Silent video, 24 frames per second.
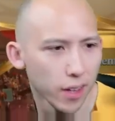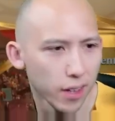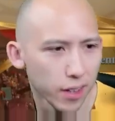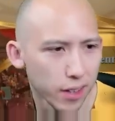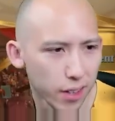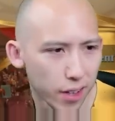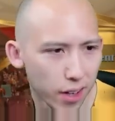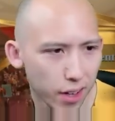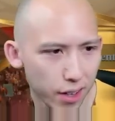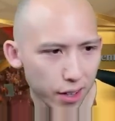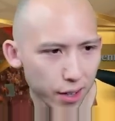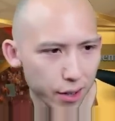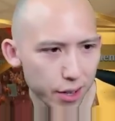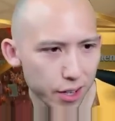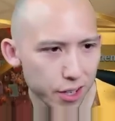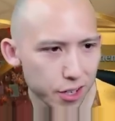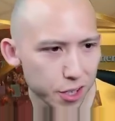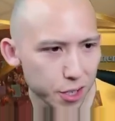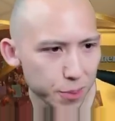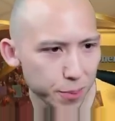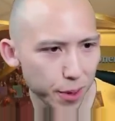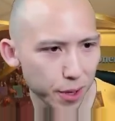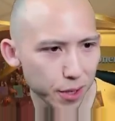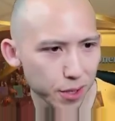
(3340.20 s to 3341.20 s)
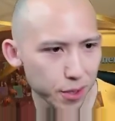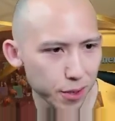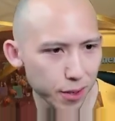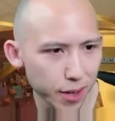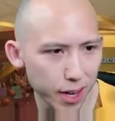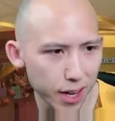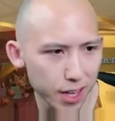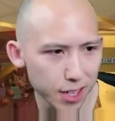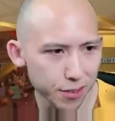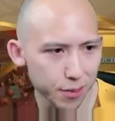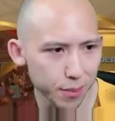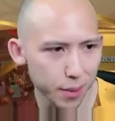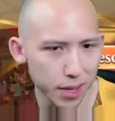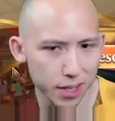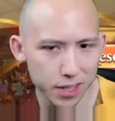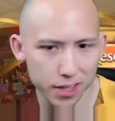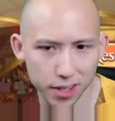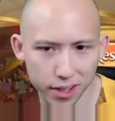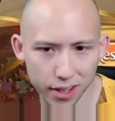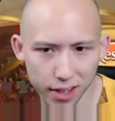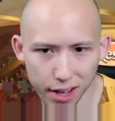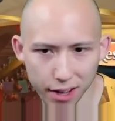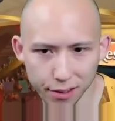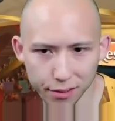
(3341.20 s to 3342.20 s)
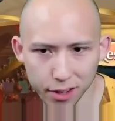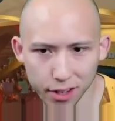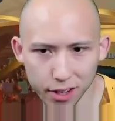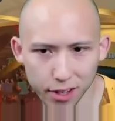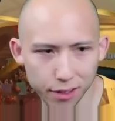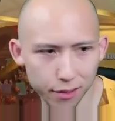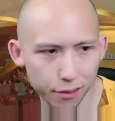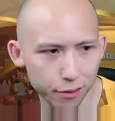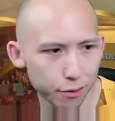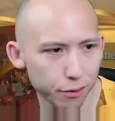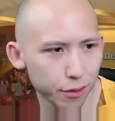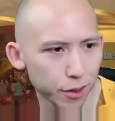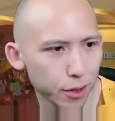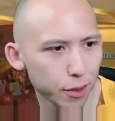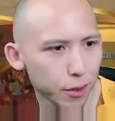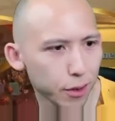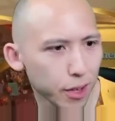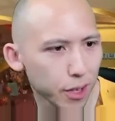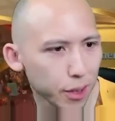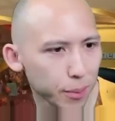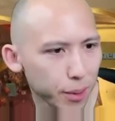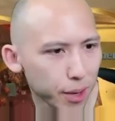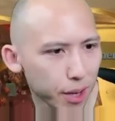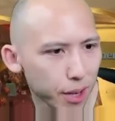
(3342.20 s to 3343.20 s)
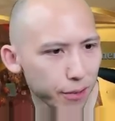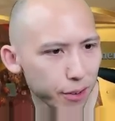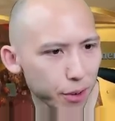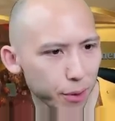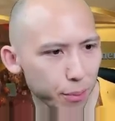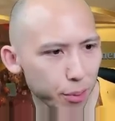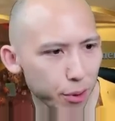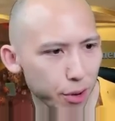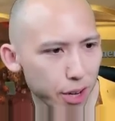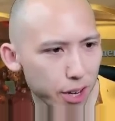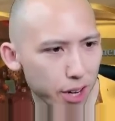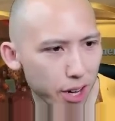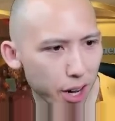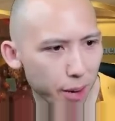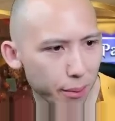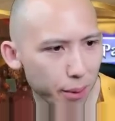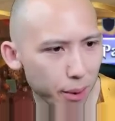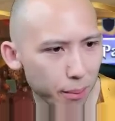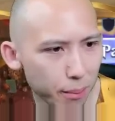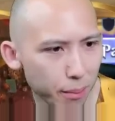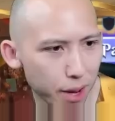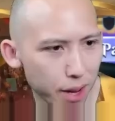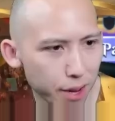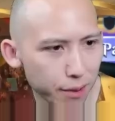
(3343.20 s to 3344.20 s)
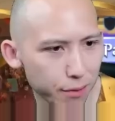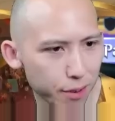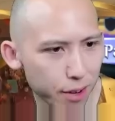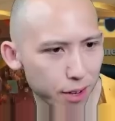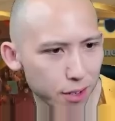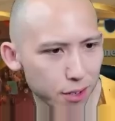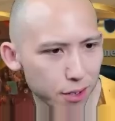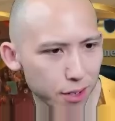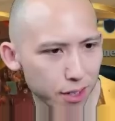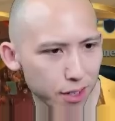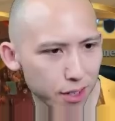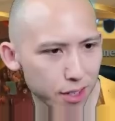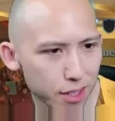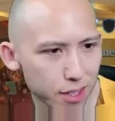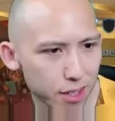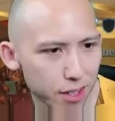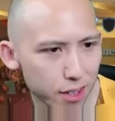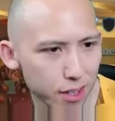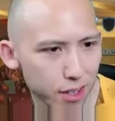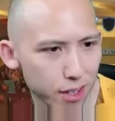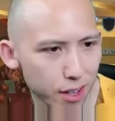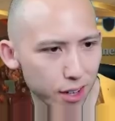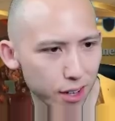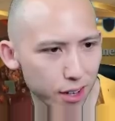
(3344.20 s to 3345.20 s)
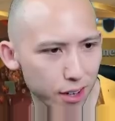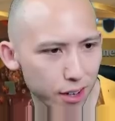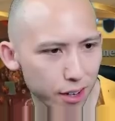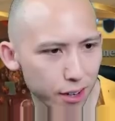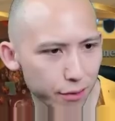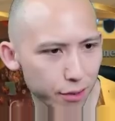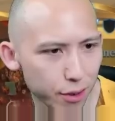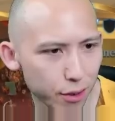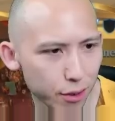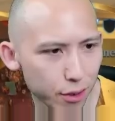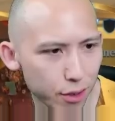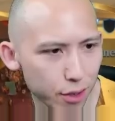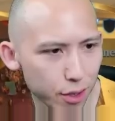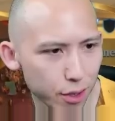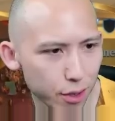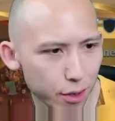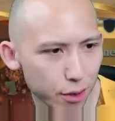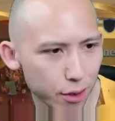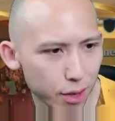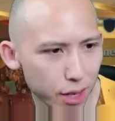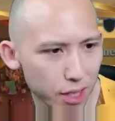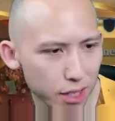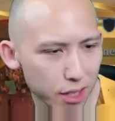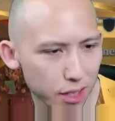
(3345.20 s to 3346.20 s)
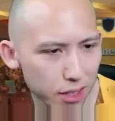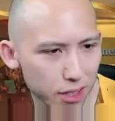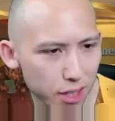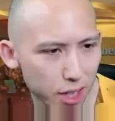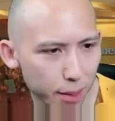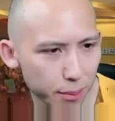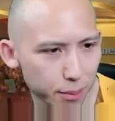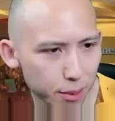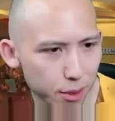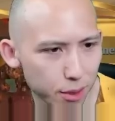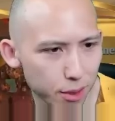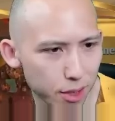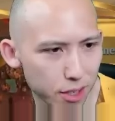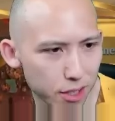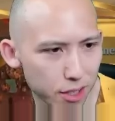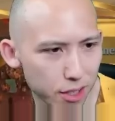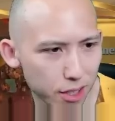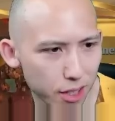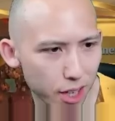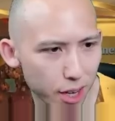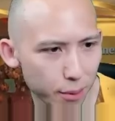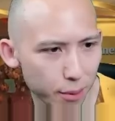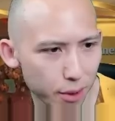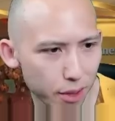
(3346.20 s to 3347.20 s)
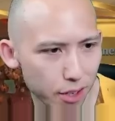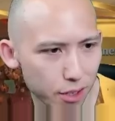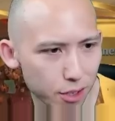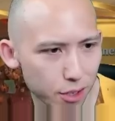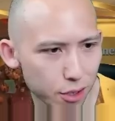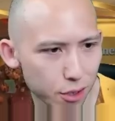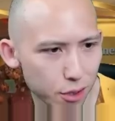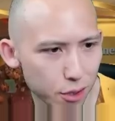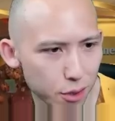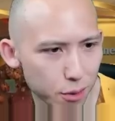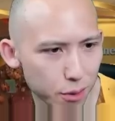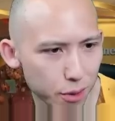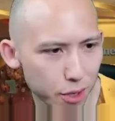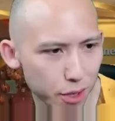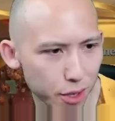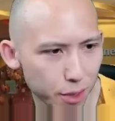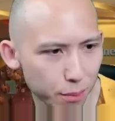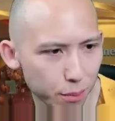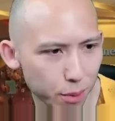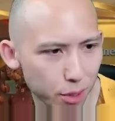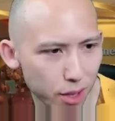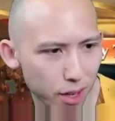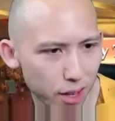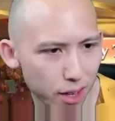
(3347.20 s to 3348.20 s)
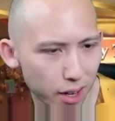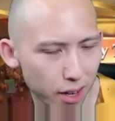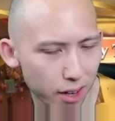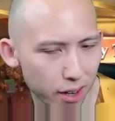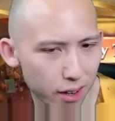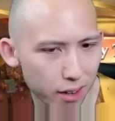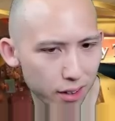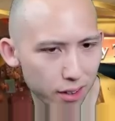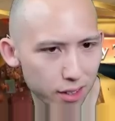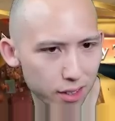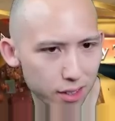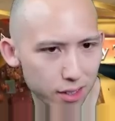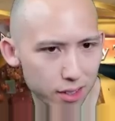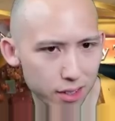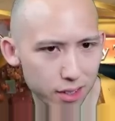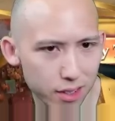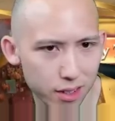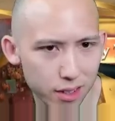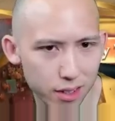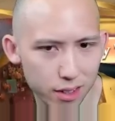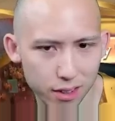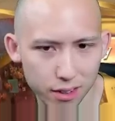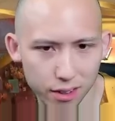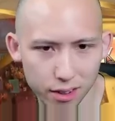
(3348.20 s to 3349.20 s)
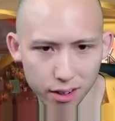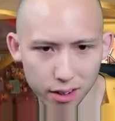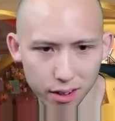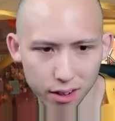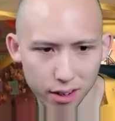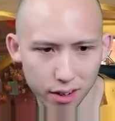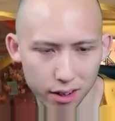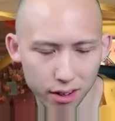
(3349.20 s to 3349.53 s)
Non-creature spells you cast from exile have Convoke. At the beginning of your pre-combat main phase, you can discard a card. If you do, exile the top 2 cards of your library, then choose one. You can play that card this turn. Okay.